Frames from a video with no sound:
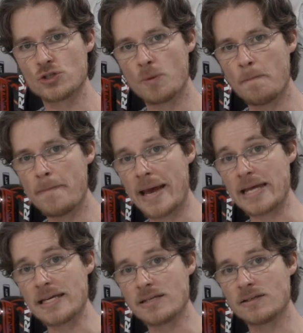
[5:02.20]
your
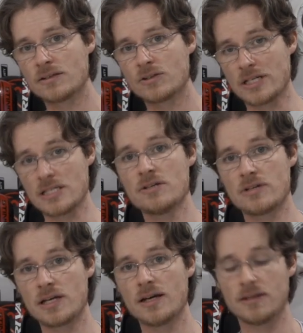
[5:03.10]
main
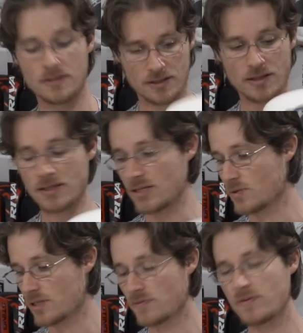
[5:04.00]
criteria, then these
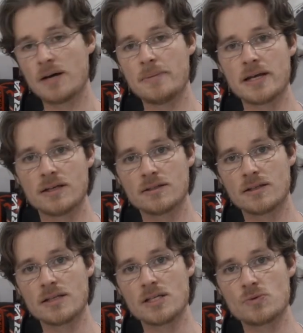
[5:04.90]
ones are far better
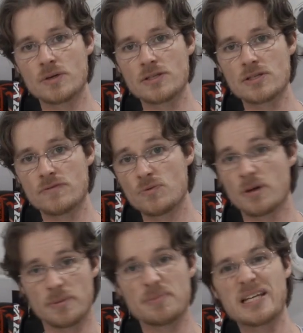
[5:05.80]
than these ones, if you
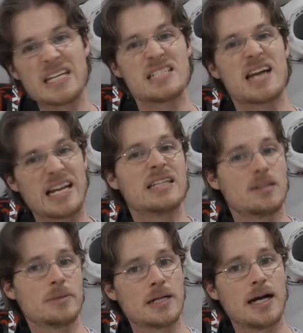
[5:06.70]
want to be able to hit a
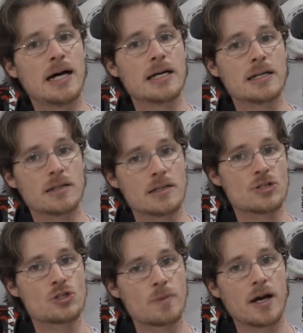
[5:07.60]
little bit harder in
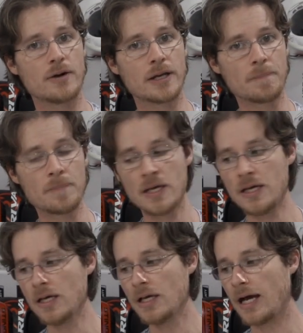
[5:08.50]
your sparring.
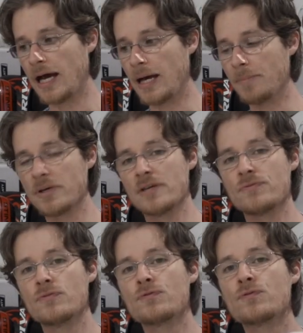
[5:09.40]
But if
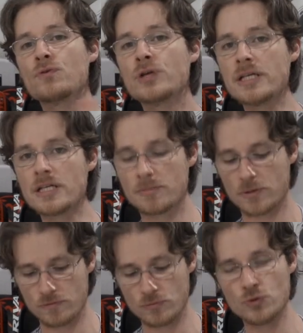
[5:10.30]
freedom
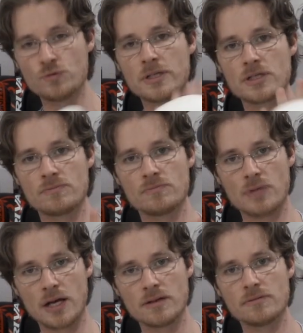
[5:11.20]
of movement
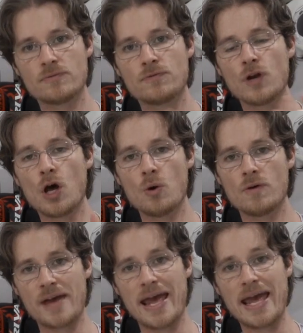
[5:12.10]
and flow
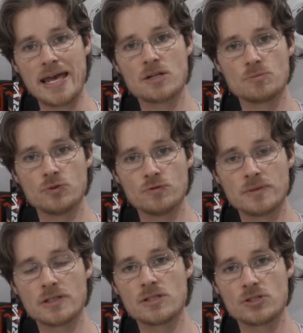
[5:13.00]
of hand
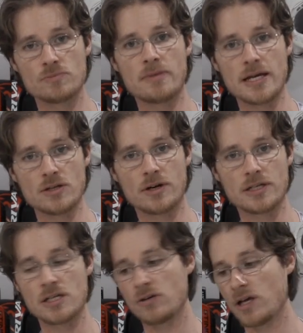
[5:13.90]
movement is your main
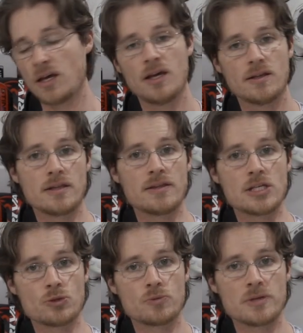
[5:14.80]
criteria, then
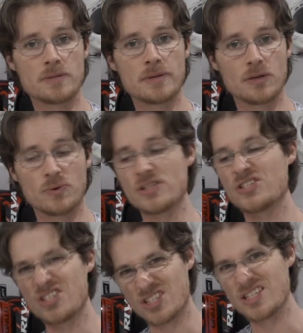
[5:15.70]
these would be the better ones.
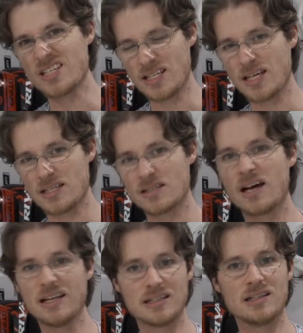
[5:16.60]
You just need to hit
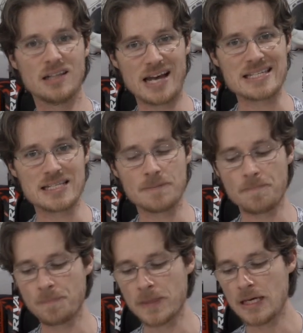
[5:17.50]
a little lighter.
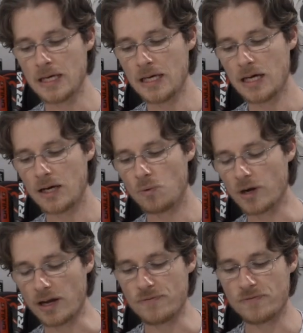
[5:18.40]

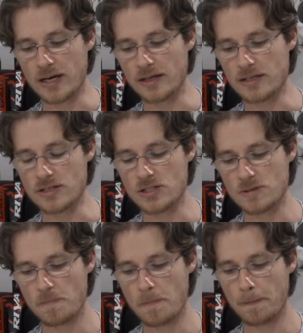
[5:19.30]
What I've found
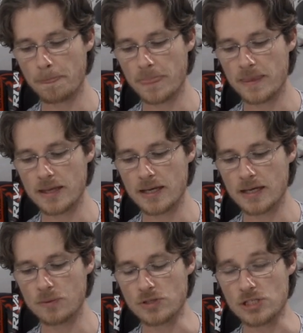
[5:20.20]
is,
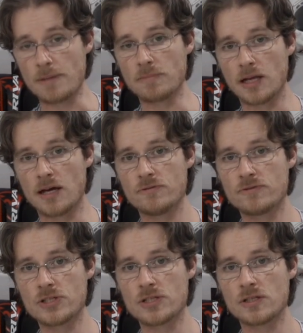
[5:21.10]
with some
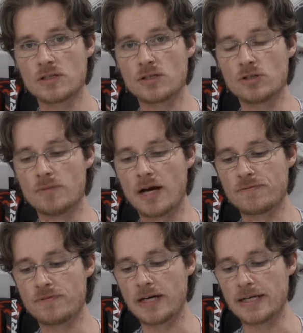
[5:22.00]
gloves, you might
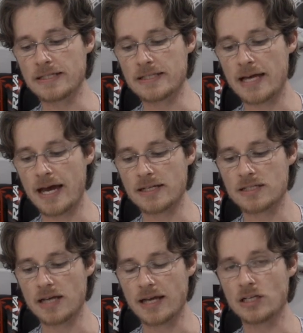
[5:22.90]
find
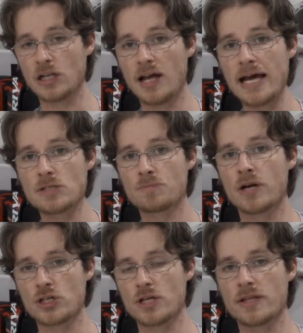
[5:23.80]
that under light
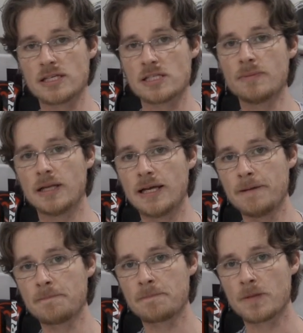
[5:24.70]
pressure, they're similar,
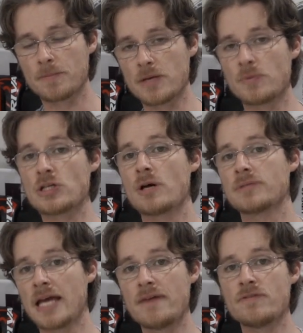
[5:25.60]
but then when you go up
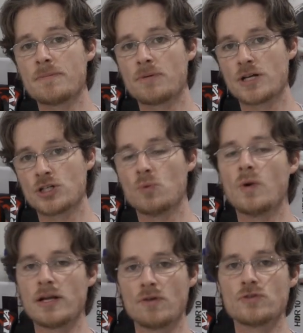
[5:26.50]
to heavier pressure,
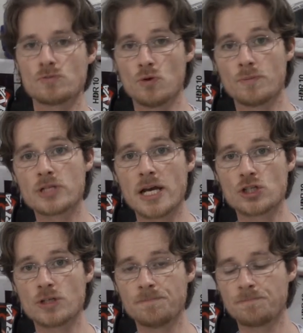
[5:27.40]
one offers more protection.